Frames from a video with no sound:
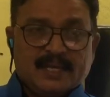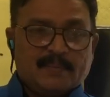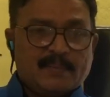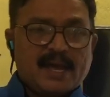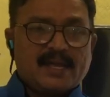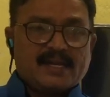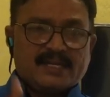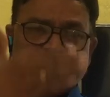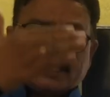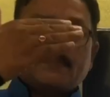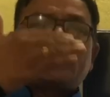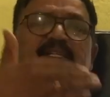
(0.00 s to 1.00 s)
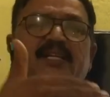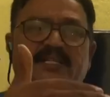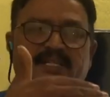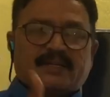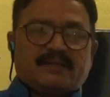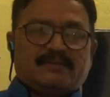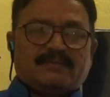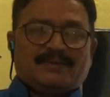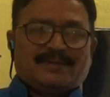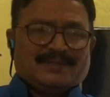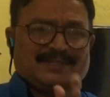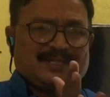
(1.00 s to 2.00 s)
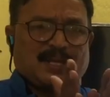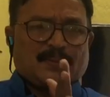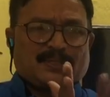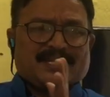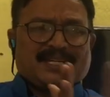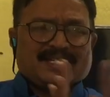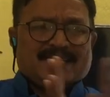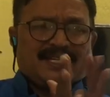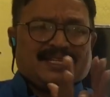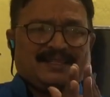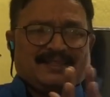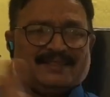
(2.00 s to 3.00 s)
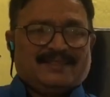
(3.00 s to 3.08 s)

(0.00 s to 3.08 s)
Barrier is obstruction. So obstructing